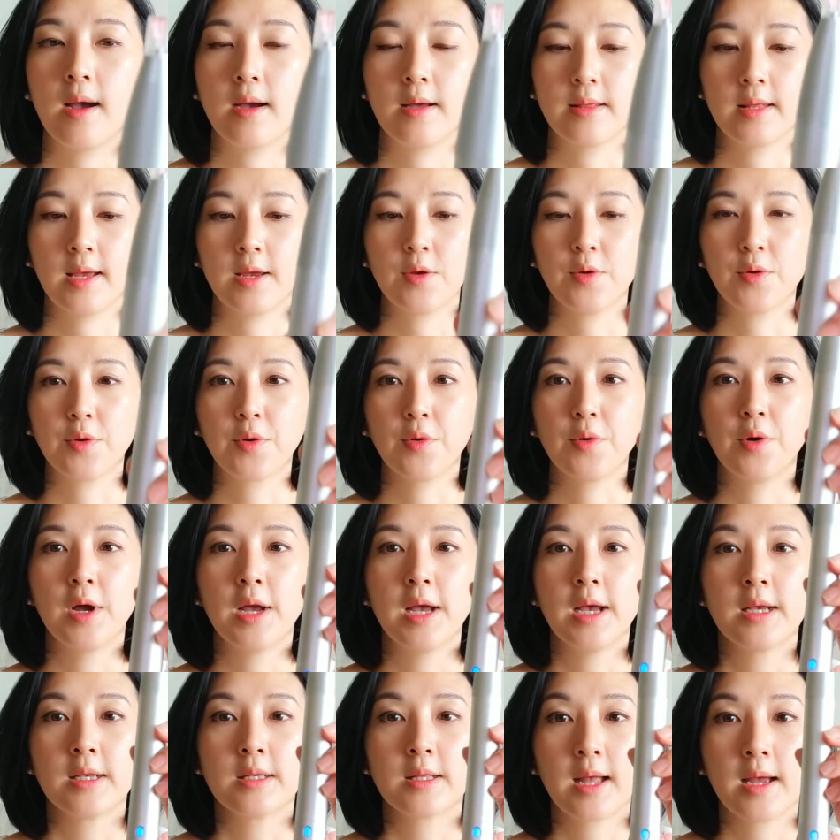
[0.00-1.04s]
There you go.
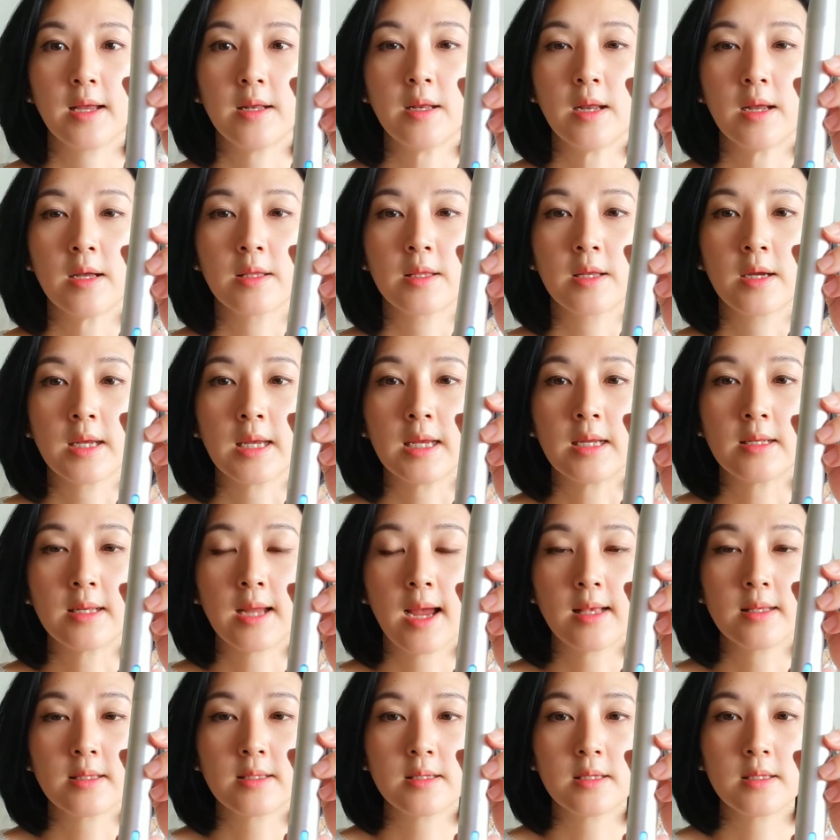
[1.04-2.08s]
Then the
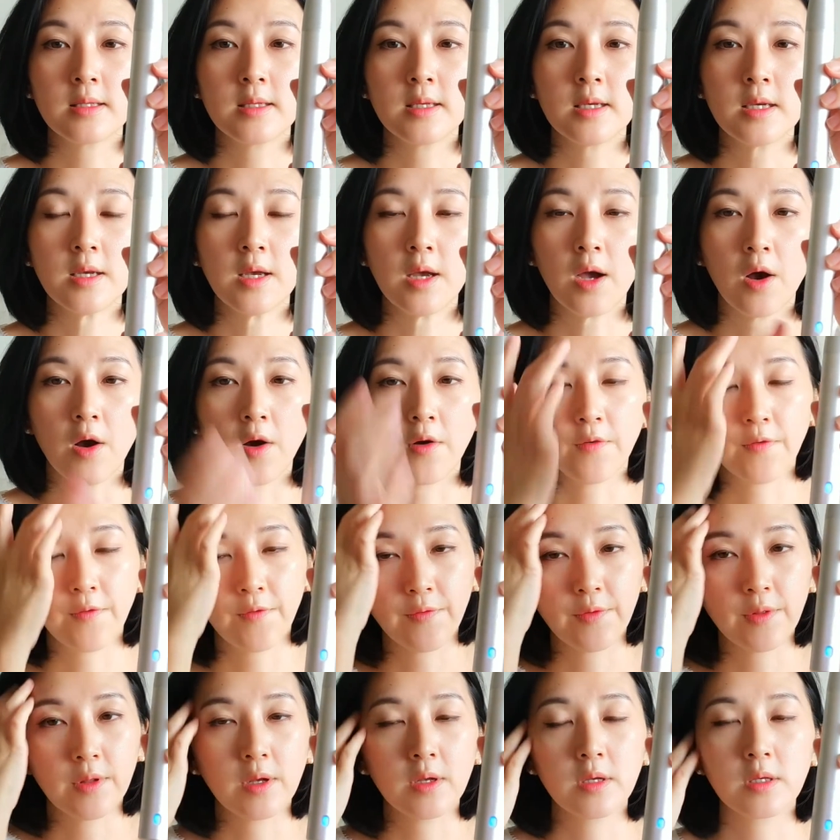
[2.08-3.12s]
intensity of
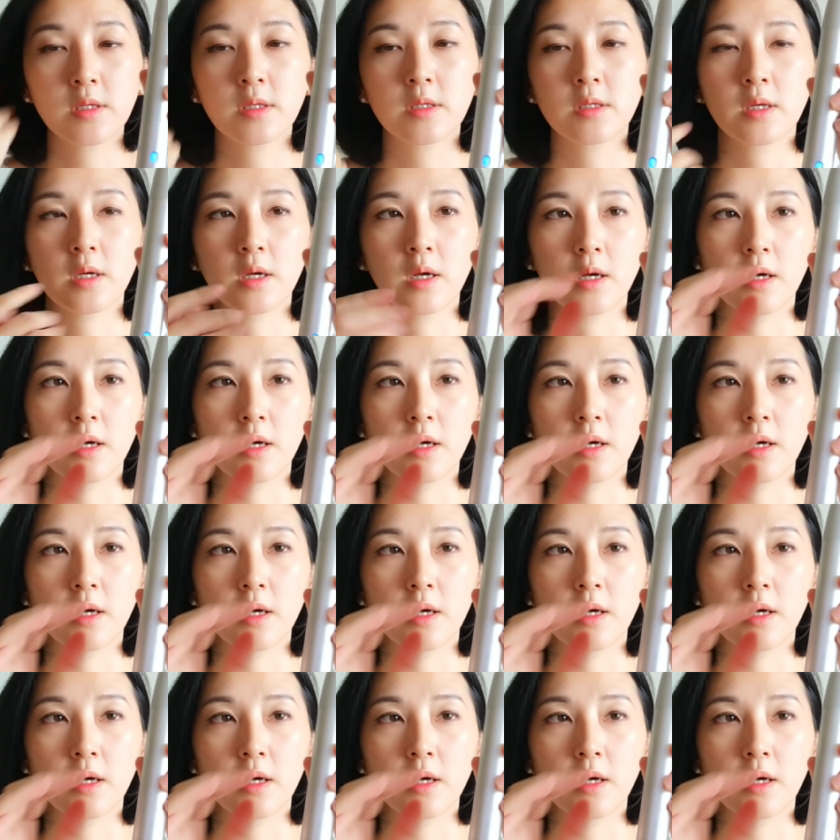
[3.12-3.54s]
this